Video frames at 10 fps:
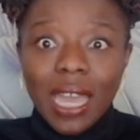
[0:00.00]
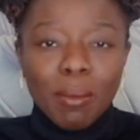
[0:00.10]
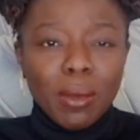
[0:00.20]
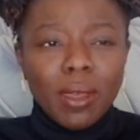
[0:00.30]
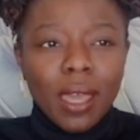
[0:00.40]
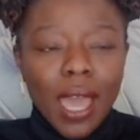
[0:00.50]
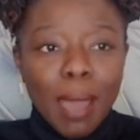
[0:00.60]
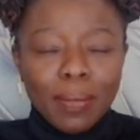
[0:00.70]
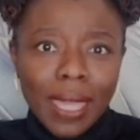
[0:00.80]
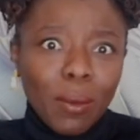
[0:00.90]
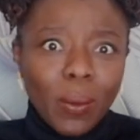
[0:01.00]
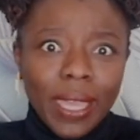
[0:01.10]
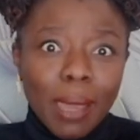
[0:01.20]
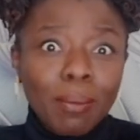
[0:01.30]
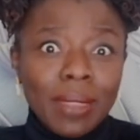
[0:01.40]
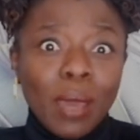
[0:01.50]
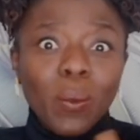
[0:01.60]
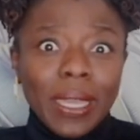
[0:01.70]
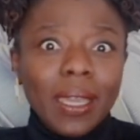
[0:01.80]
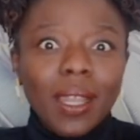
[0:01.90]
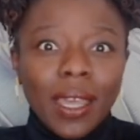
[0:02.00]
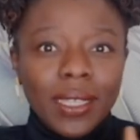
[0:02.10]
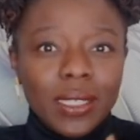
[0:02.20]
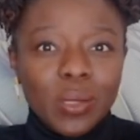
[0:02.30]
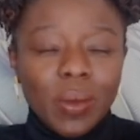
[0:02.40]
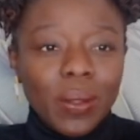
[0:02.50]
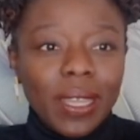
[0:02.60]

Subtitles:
I'm that way inclined as well.